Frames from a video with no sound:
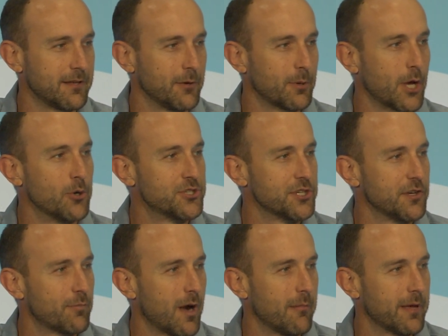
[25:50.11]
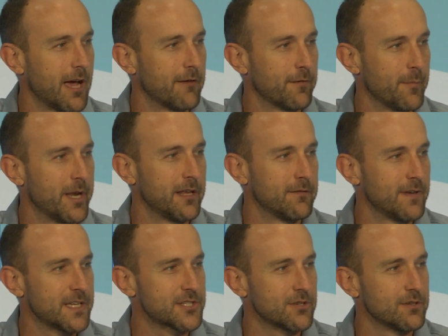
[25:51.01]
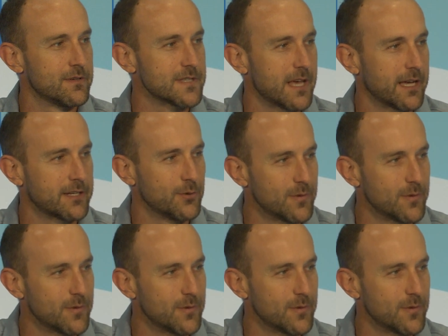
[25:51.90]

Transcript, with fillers: you know, coaching you've probably gotten from any investor is like,